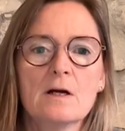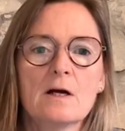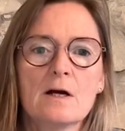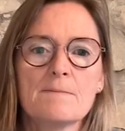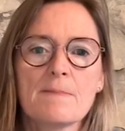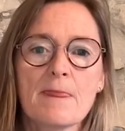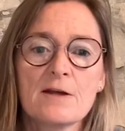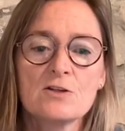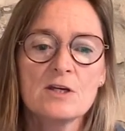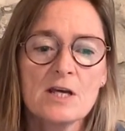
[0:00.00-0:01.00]
And
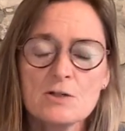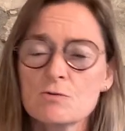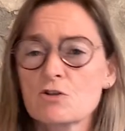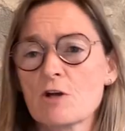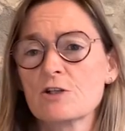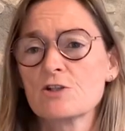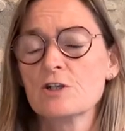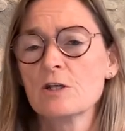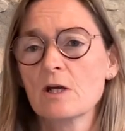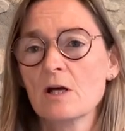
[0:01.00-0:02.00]
the engagement
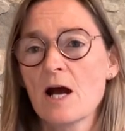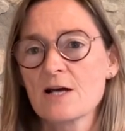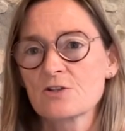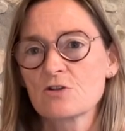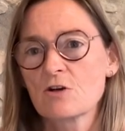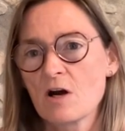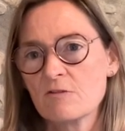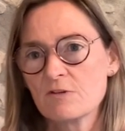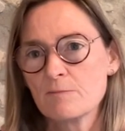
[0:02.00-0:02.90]
strategy has to cover